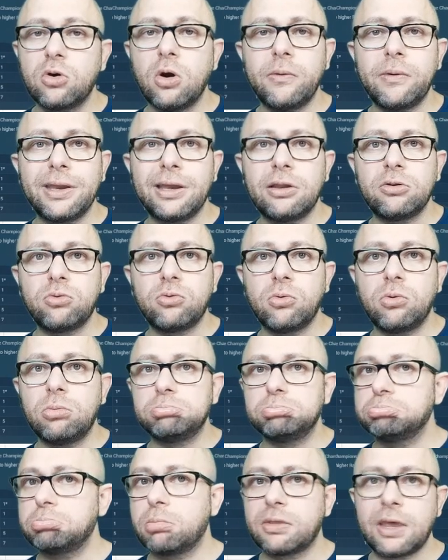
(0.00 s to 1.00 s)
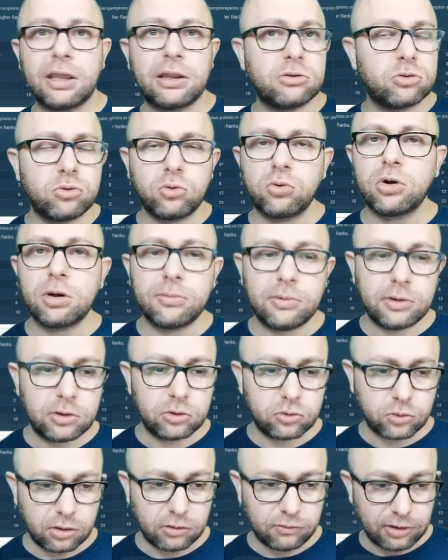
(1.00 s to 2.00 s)
going into that
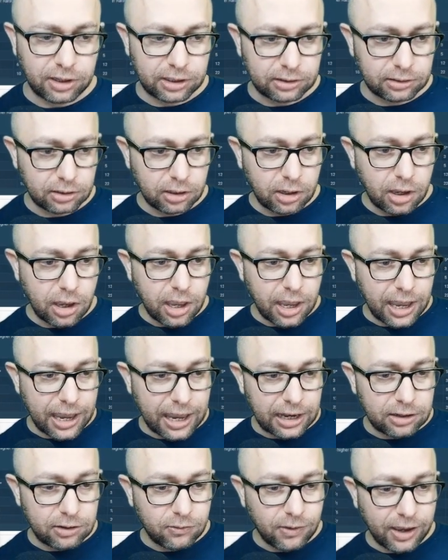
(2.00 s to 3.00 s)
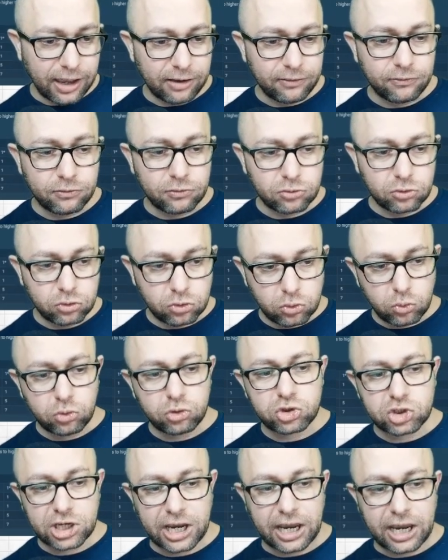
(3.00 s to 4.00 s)
tournament or event and you have two
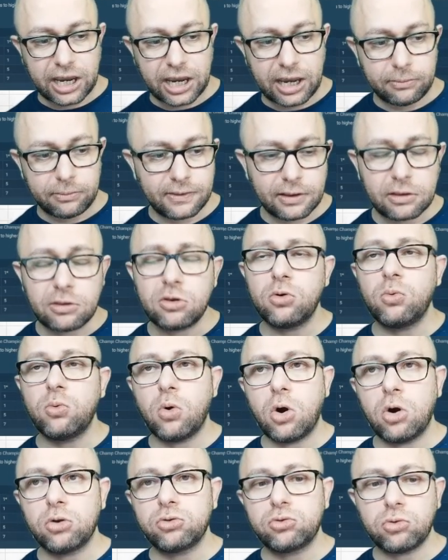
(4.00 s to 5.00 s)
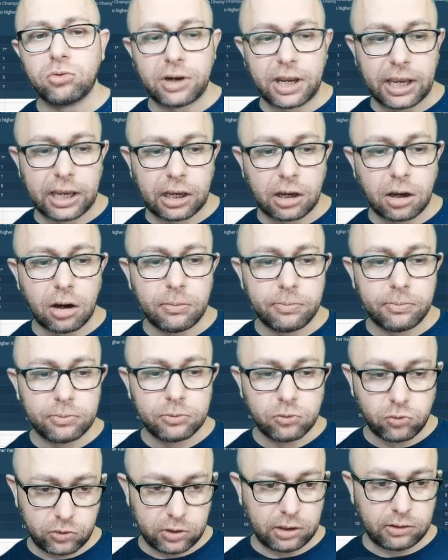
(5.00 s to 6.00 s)
champs that you want to rank up
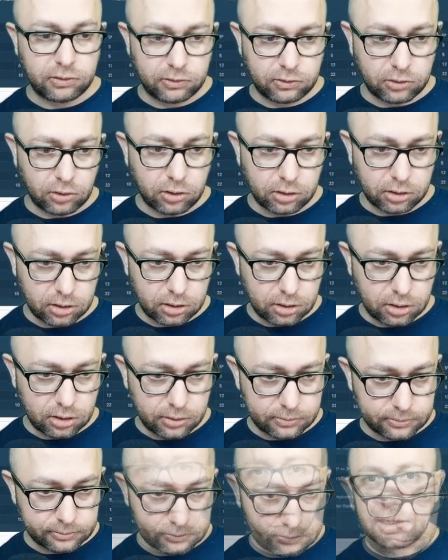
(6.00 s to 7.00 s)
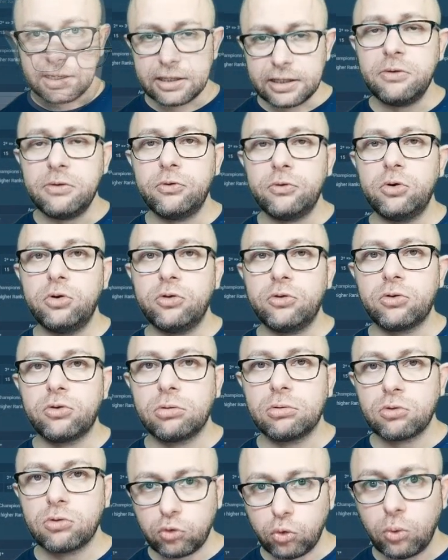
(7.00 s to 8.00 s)
to 6-star. Let me
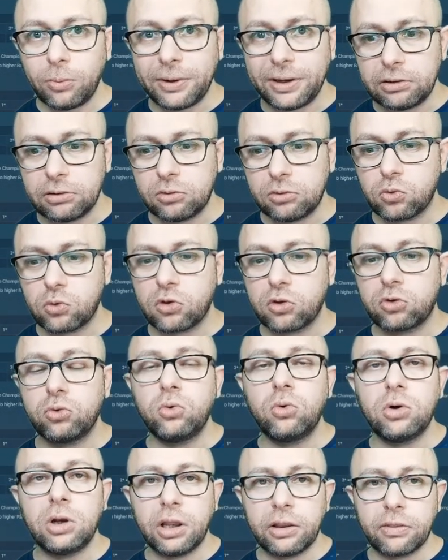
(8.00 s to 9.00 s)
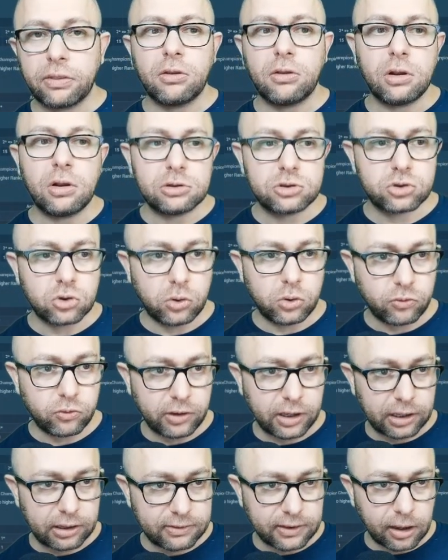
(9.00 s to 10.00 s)
first zoom into the tool and then I'll show you
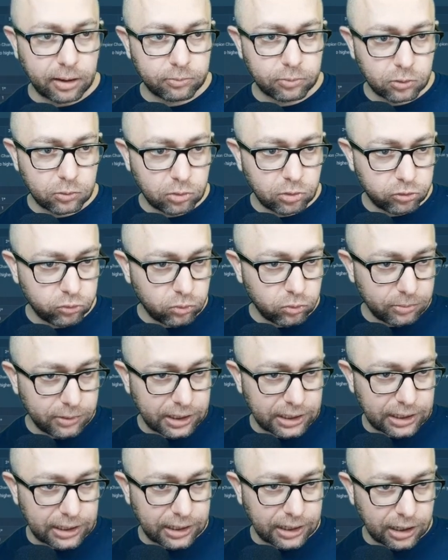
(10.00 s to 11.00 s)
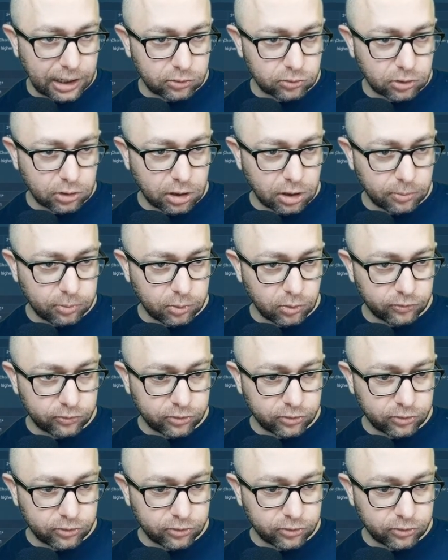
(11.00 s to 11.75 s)
the example. We'll zoom in and out a couple of